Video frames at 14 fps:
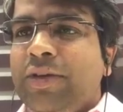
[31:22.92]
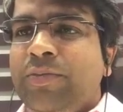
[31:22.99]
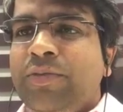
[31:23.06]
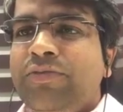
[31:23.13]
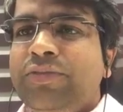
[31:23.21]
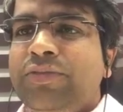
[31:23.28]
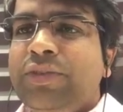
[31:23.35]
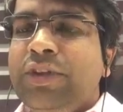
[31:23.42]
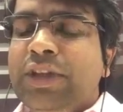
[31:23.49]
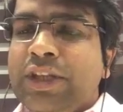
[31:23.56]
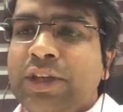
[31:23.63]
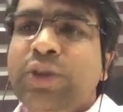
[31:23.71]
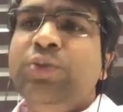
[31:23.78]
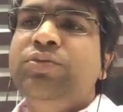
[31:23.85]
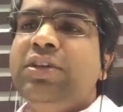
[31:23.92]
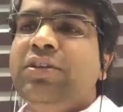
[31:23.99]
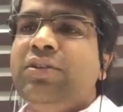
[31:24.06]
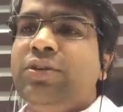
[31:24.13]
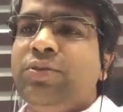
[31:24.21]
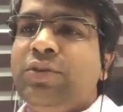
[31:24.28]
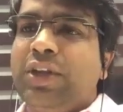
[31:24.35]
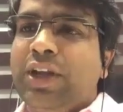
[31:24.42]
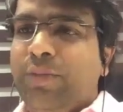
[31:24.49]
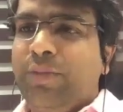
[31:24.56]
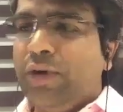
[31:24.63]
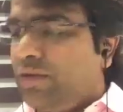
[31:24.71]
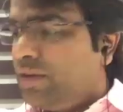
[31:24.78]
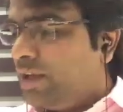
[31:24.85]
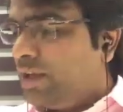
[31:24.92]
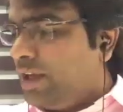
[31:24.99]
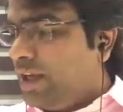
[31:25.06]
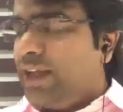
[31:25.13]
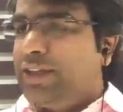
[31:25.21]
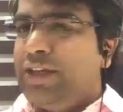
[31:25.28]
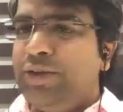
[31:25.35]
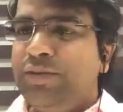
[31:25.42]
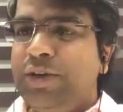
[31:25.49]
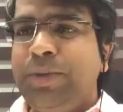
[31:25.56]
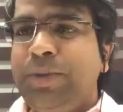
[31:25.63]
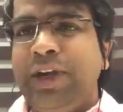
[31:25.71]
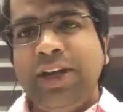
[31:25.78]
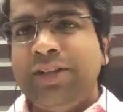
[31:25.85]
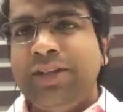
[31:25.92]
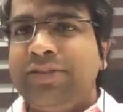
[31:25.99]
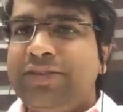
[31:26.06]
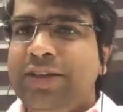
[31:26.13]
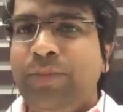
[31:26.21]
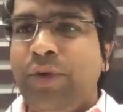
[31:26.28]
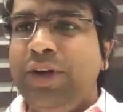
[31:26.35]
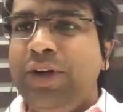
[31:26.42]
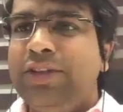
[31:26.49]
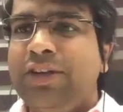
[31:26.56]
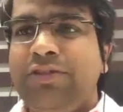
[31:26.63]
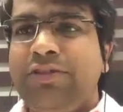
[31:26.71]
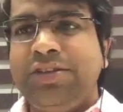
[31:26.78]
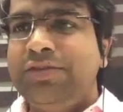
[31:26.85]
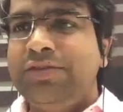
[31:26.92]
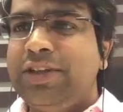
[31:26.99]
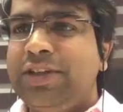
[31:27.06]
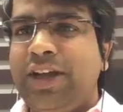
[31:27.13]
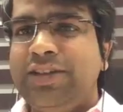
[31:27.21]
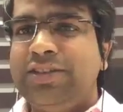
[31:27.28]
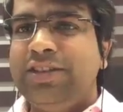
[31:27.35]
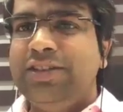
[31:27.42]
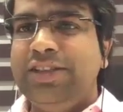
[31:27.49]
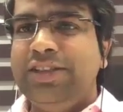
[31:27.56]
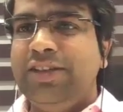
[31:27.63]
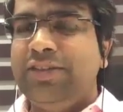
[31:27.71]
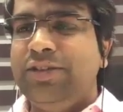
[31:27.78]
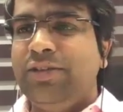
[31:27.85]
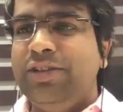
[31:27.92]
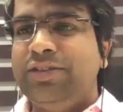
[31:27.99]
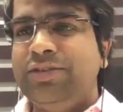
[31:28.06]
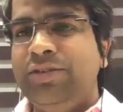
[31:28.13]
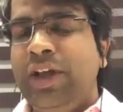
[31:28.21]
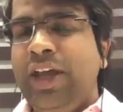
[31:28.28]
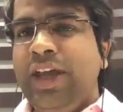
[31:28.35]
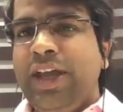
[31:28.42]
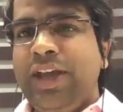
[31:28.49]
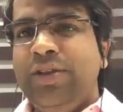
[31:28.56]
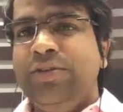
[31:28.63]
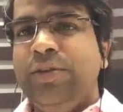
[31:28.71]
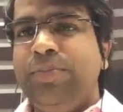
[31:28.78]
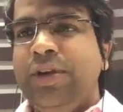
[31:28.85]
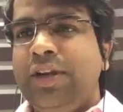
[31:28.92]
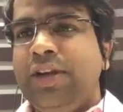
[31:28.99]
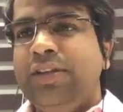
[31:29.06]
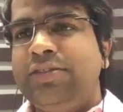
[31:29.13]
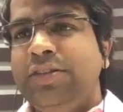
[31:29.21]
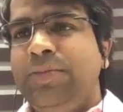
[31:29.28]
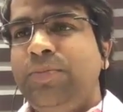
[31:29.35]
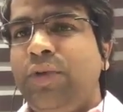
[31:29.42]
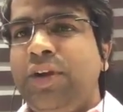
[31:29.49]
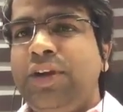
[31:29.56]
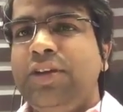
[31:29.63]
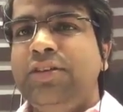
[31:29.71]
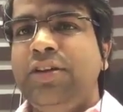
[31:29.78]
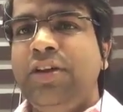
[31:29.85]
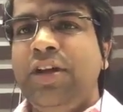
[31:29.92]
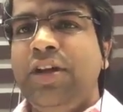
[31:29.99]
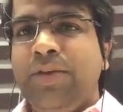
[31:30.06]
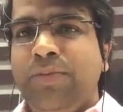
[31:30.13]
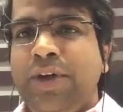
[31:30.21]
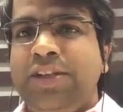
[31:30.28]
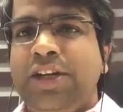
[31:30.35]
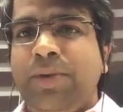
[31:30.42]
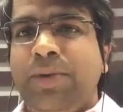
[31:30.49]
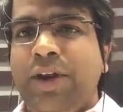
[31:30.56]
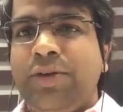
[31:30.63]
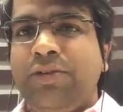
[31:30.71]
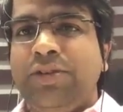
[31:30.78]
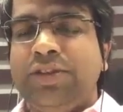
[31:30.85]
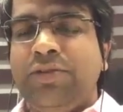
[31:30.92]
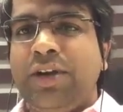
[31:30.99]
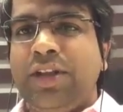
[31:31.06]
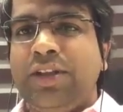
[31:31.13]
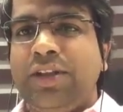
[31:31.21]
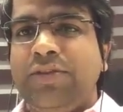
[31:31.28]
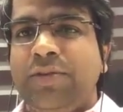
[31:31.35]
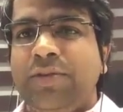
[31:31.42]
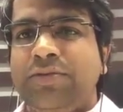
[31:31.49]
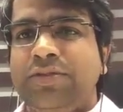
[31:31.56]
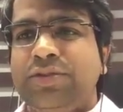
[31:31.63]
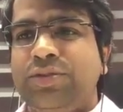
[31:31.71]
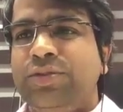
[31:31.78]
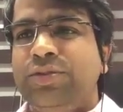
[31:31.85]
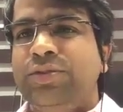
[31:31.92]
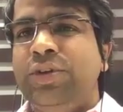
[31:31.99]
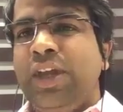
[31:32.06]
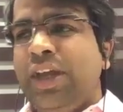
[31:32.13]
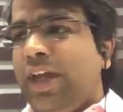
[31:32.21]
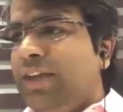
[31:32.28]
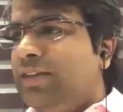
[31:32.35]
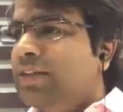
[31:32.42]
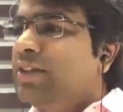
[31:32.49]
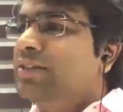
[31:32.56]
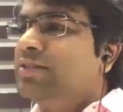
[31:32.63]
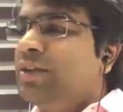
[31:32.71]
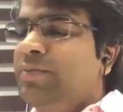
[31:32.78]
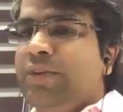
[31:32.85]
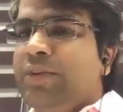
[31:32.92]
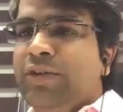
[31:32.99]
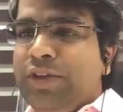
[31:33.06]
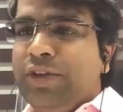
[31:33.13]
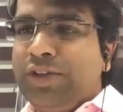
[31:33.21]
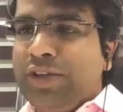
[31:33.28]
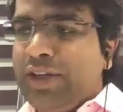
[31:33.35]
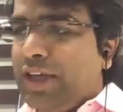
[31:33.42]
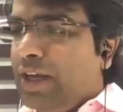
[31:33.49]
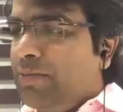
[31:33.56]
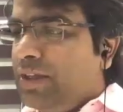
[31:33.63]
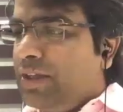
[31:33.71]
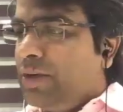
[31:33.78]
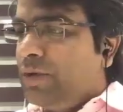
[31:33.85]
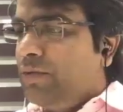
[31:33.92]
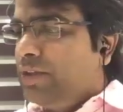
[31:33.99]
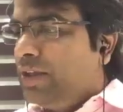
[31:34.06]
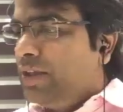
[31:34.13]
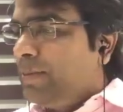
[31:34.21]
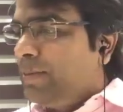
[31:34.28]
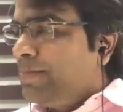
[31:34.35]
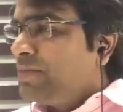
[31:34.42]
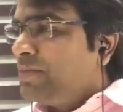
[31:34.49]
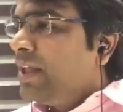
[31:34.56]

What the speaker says: some new thing to tell about. I think you repeated the same point, the questions which asked in GST also, and you repeated the same point in the budget part also. What are the reforms? So I think some innovation can be there over there.